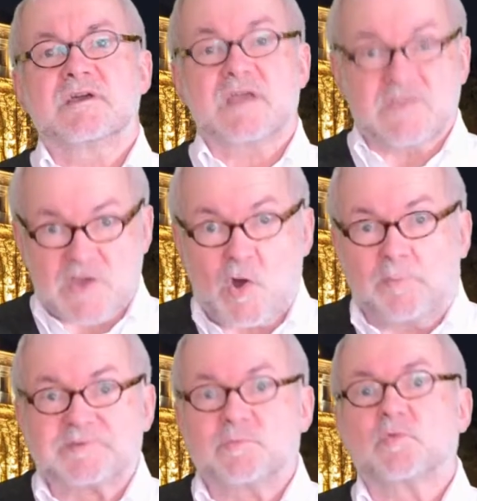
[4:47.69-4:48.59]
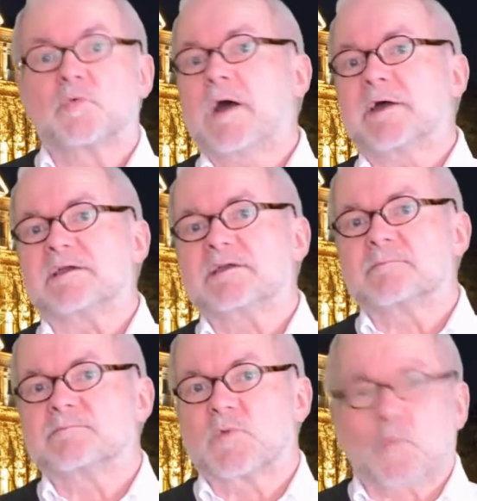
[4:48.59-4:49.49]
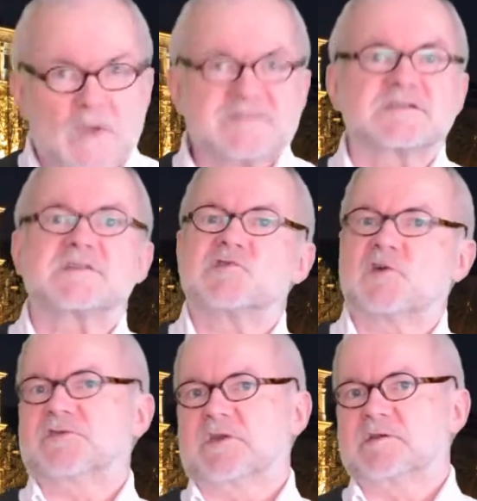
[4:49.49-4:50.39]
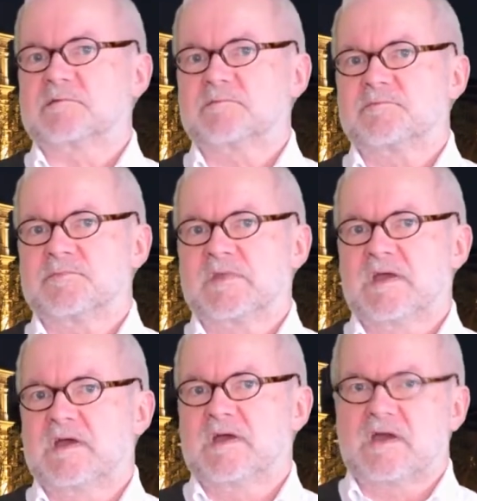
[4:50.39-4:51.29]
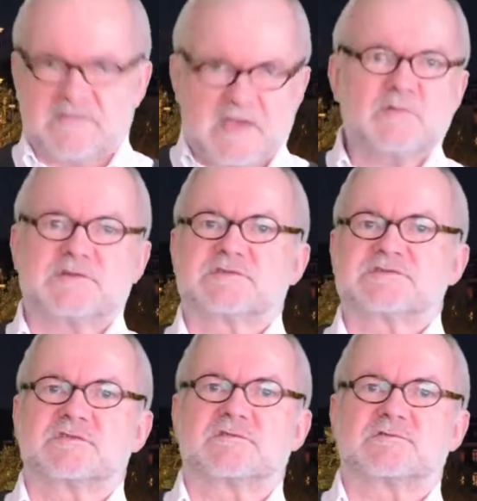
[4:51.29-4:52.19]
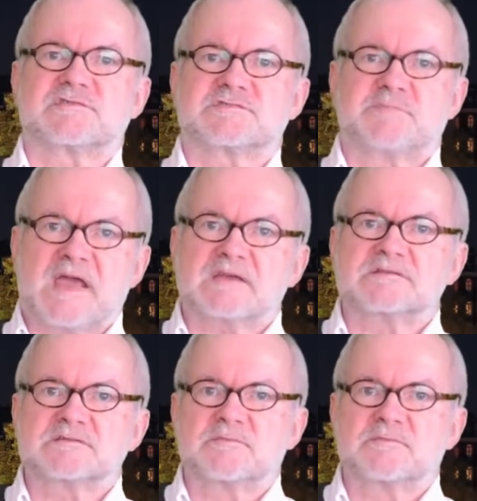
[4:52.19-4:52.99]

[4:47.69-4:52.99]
in the optimal way, wasting nothing, and then we'll deserve the respect